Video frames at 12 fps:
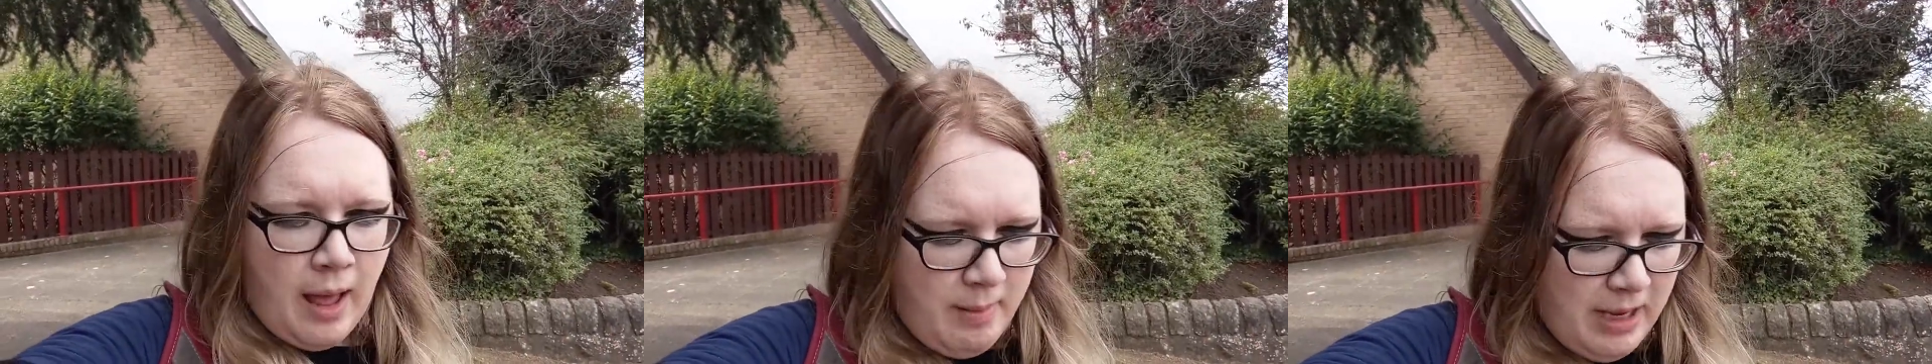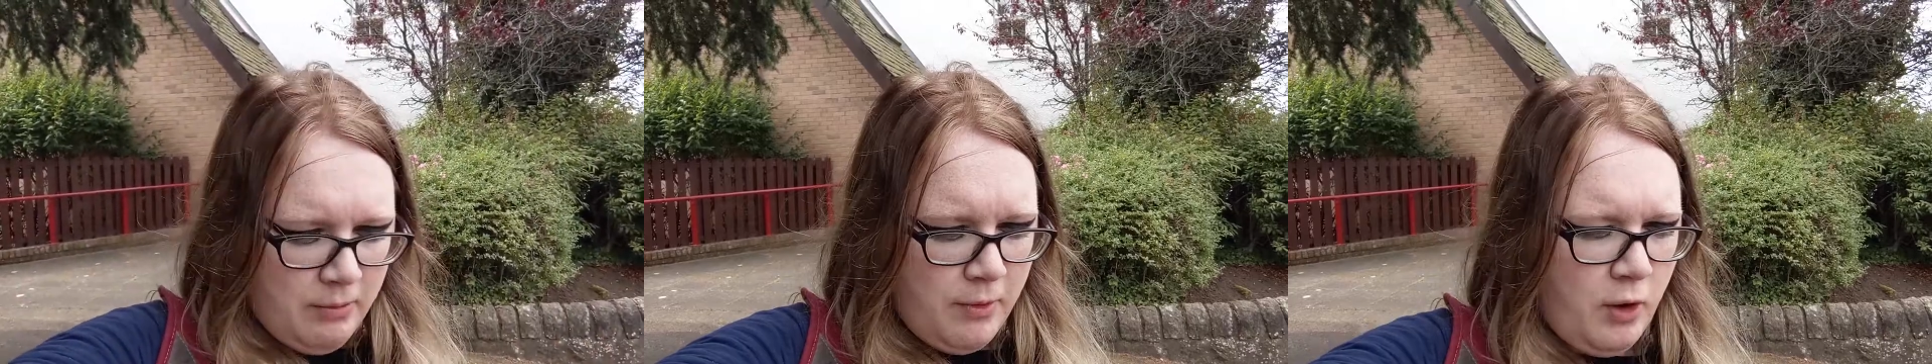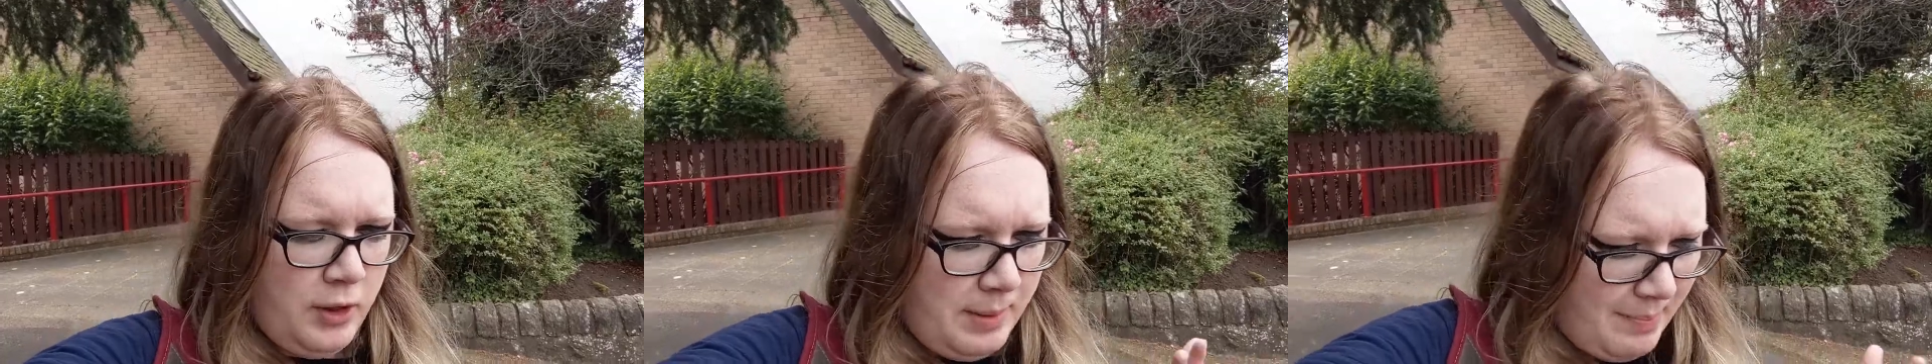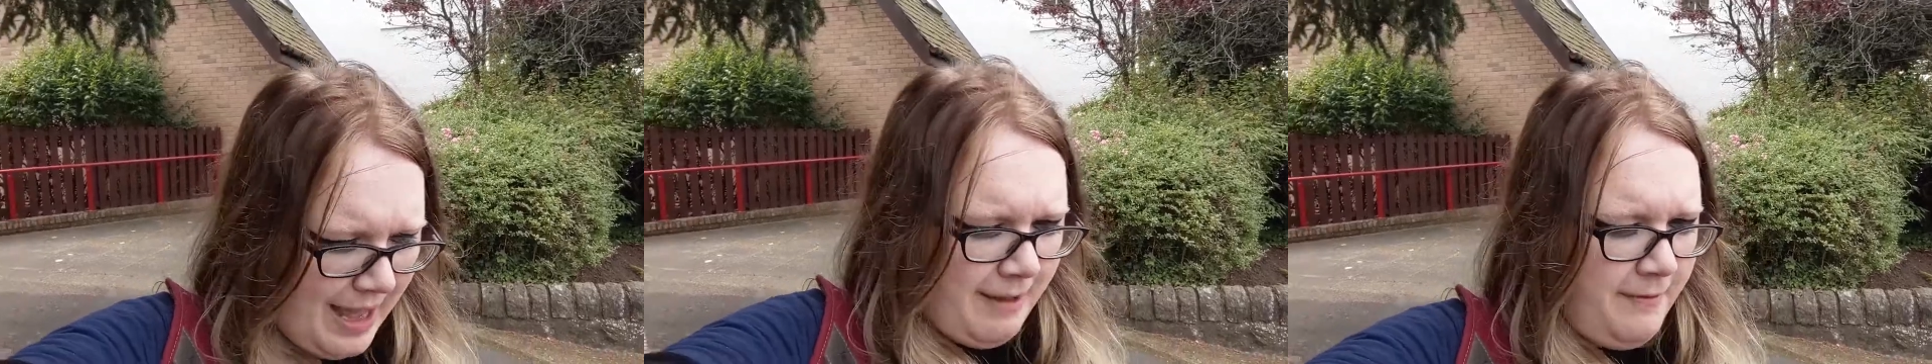I mean, we've got
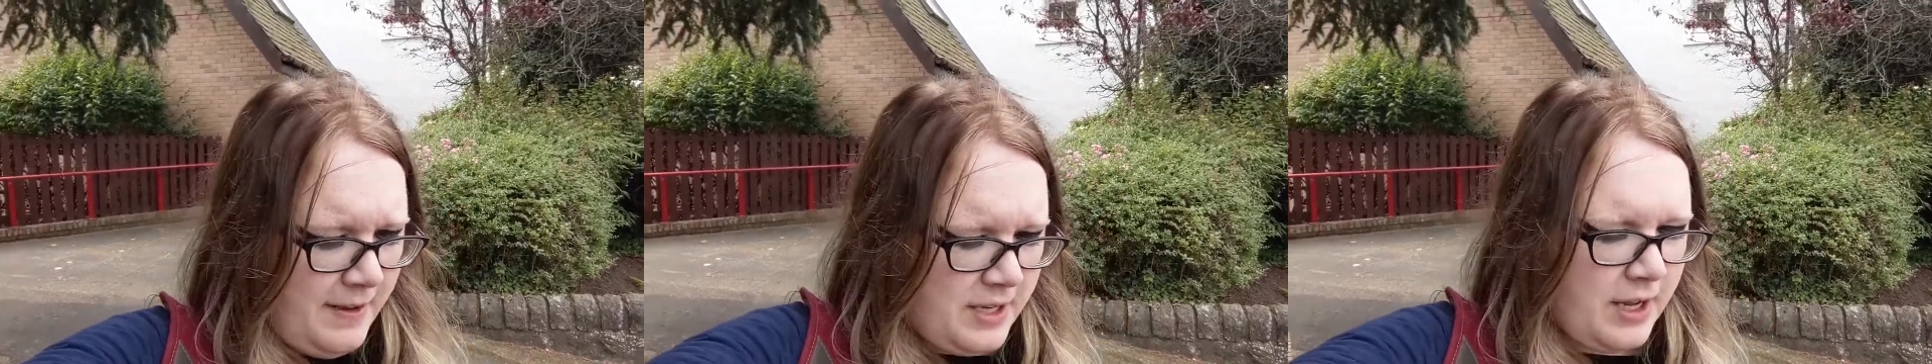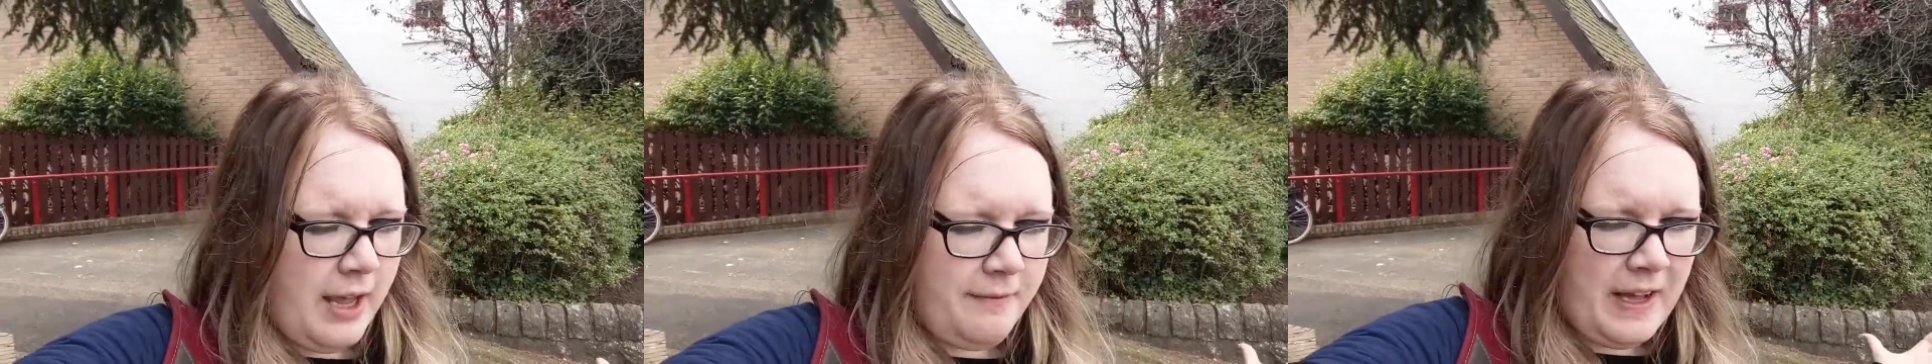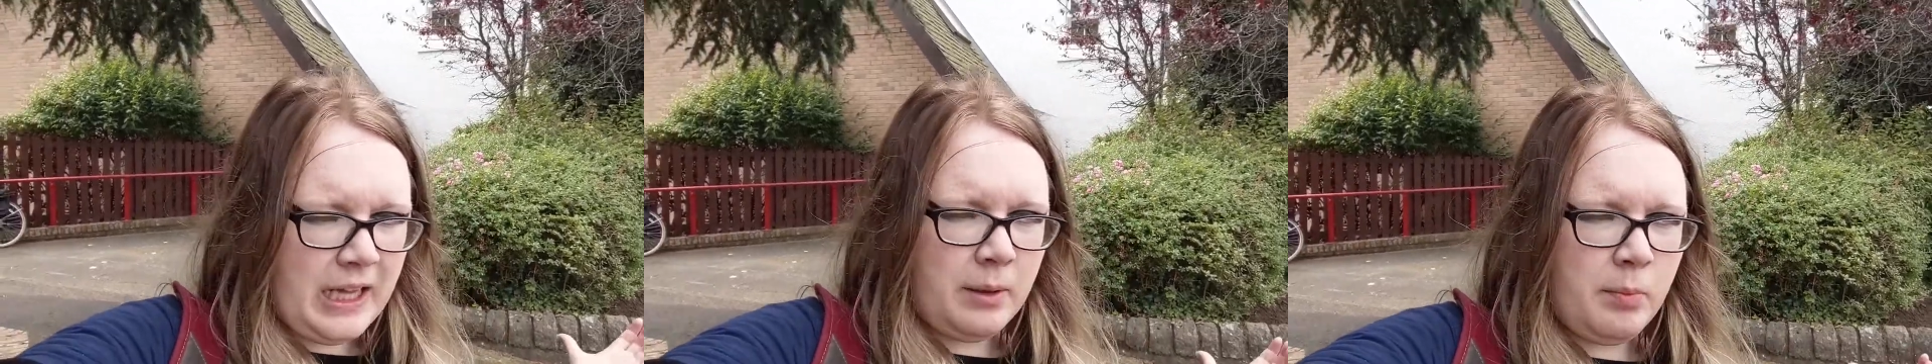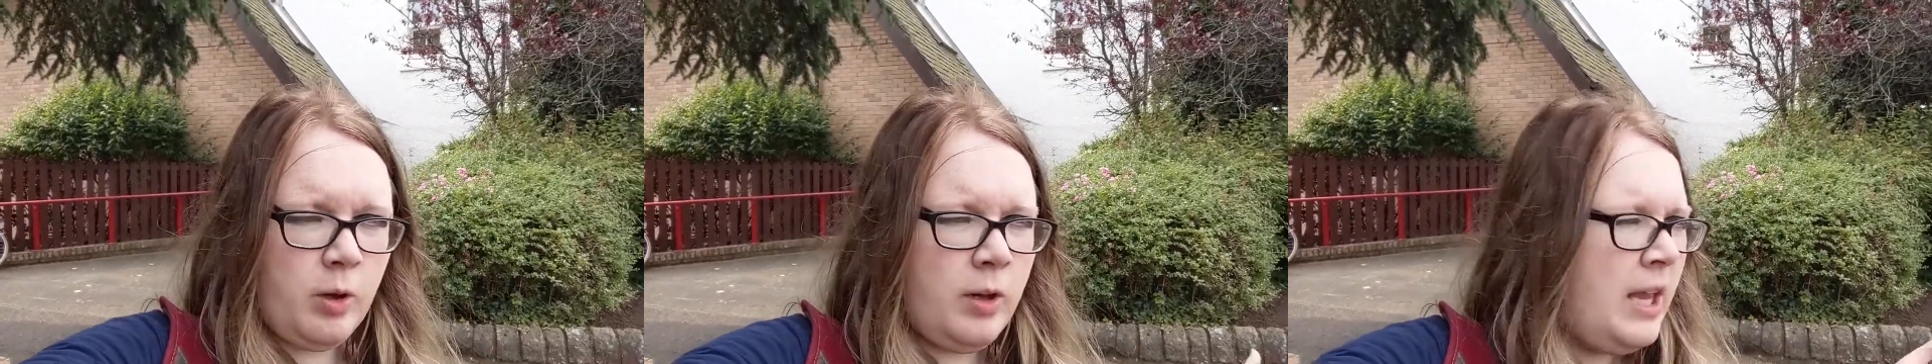the method
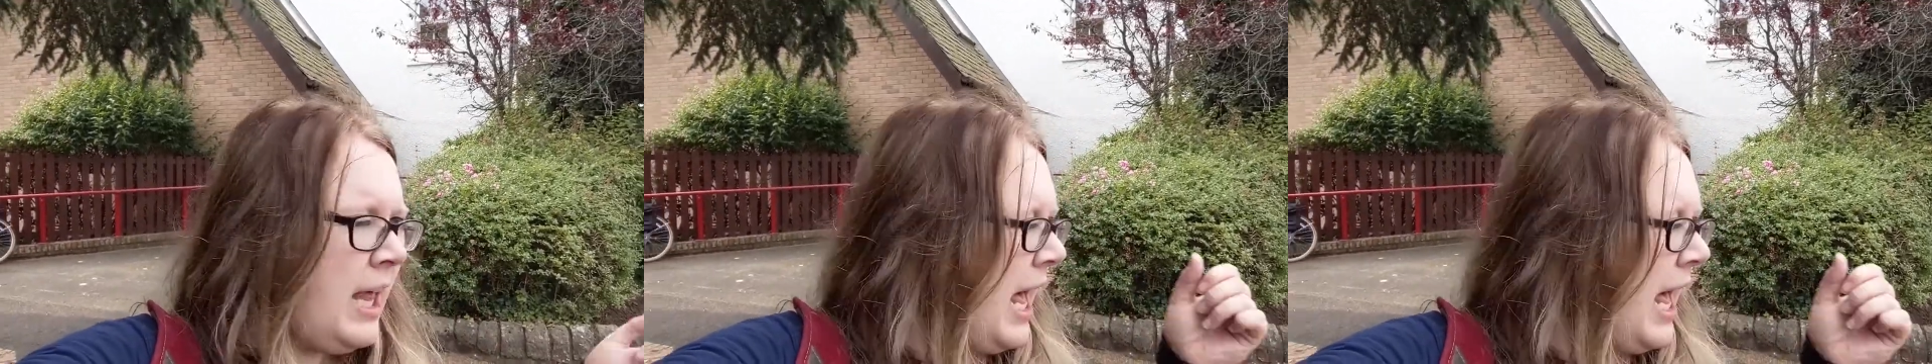available,